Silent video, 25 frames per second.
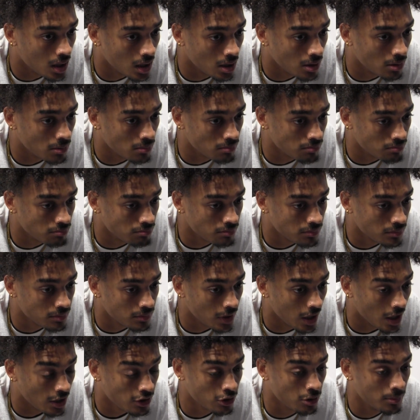
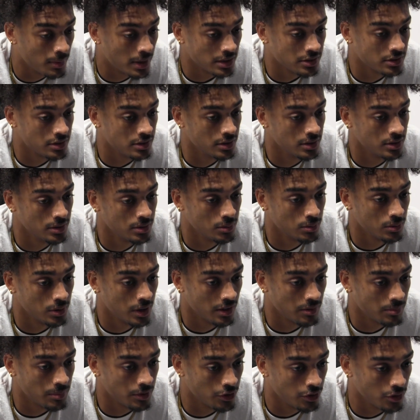I'll go back to what
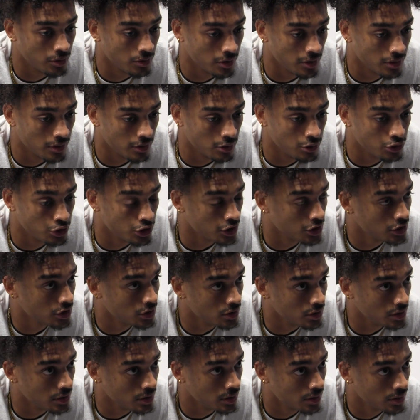I've been doing
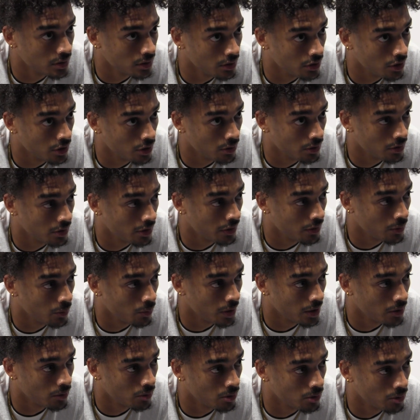nutritionally, and in the
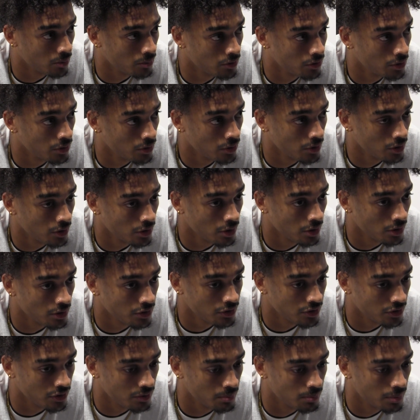weight room too.
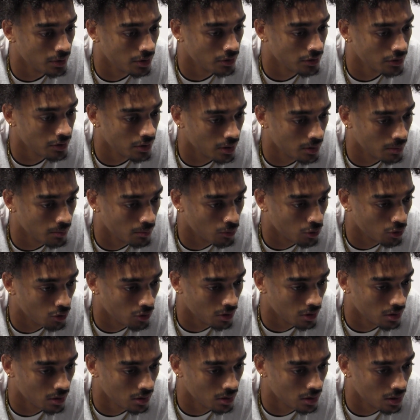It's just built up
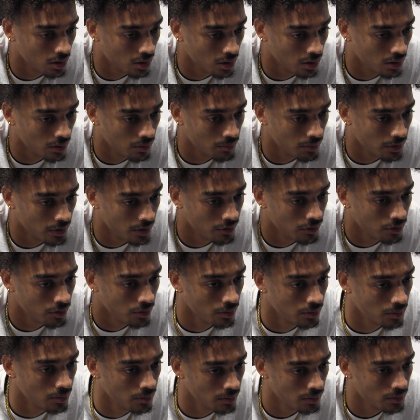more me
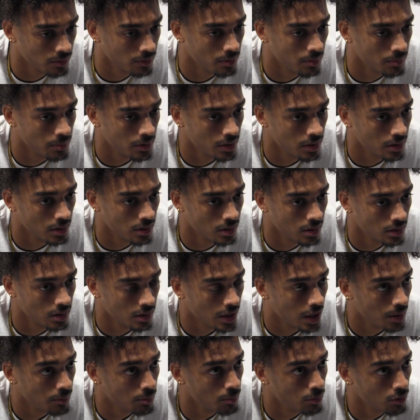to be
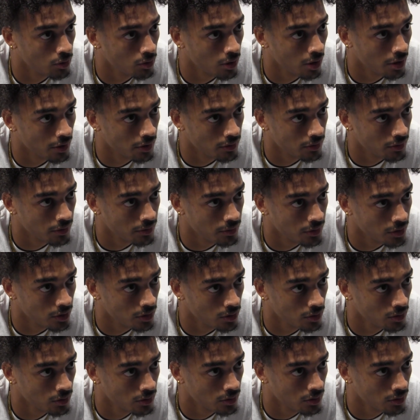capable on the
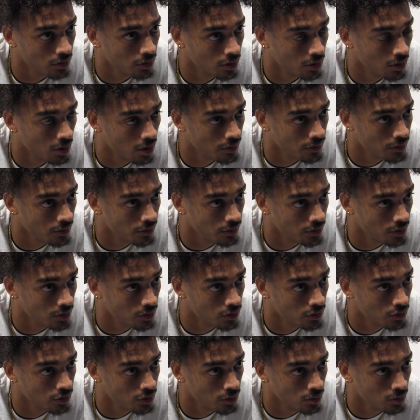field, off the
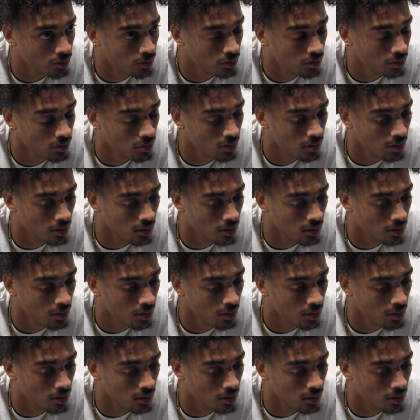field too.